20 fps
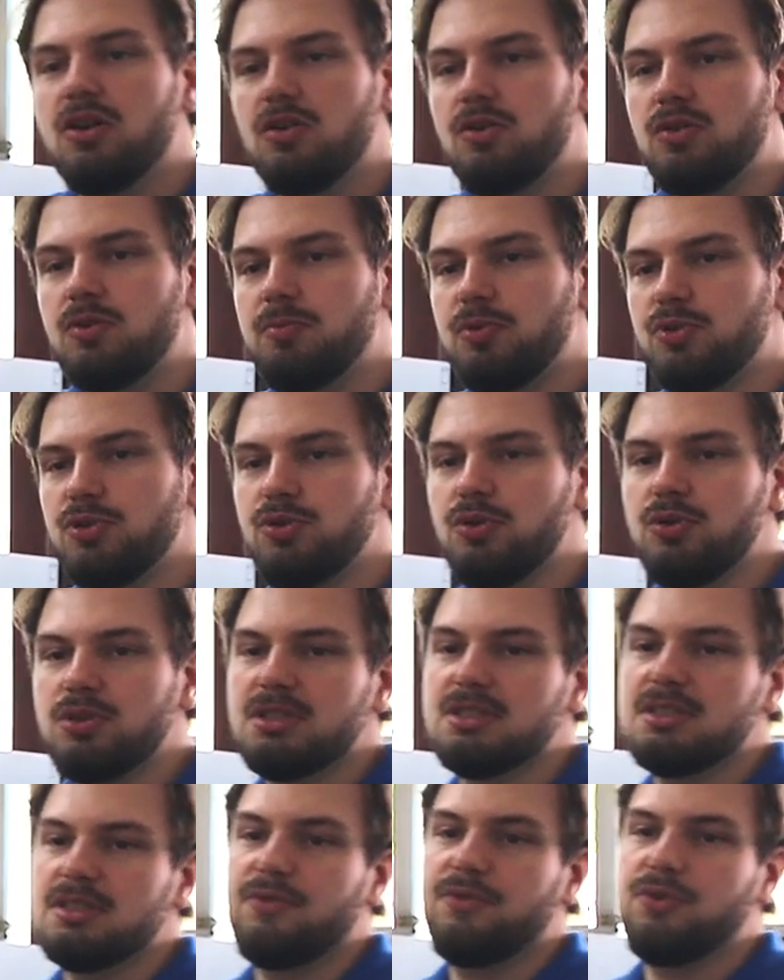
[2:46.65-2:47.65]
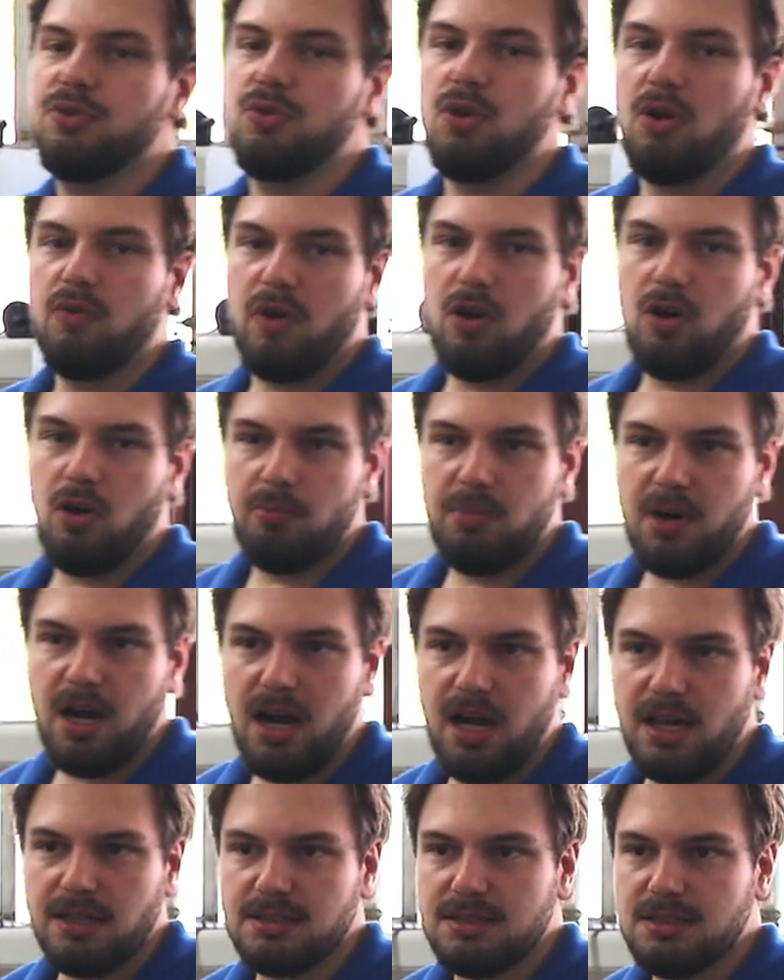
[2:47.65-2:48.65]
who produces a few of our
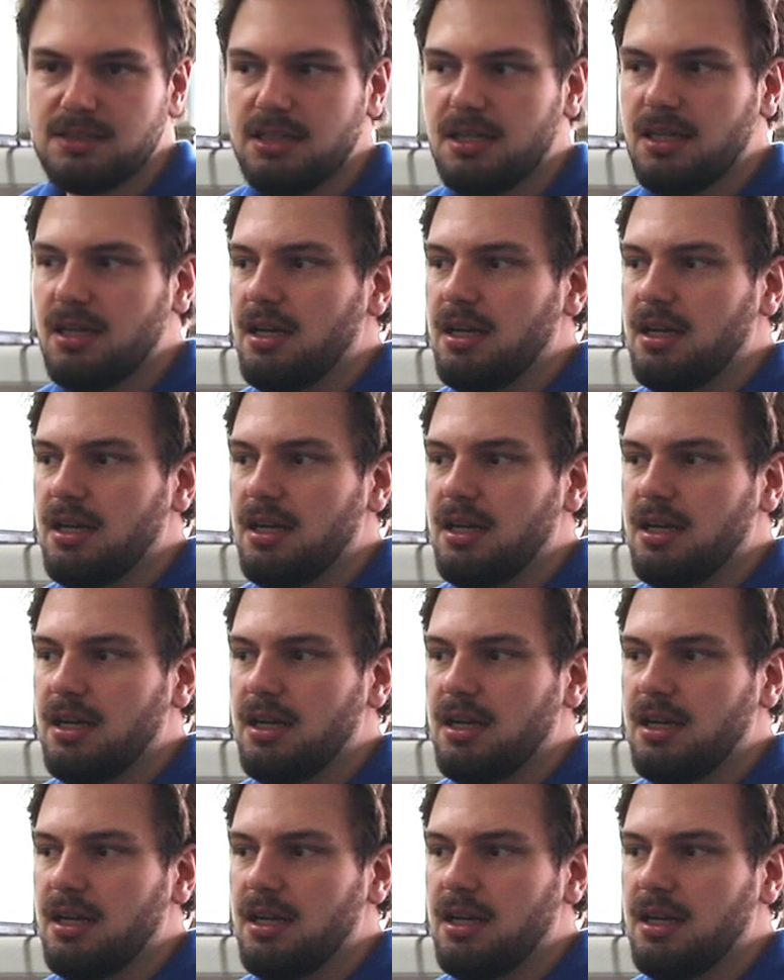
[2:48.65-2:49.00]
parts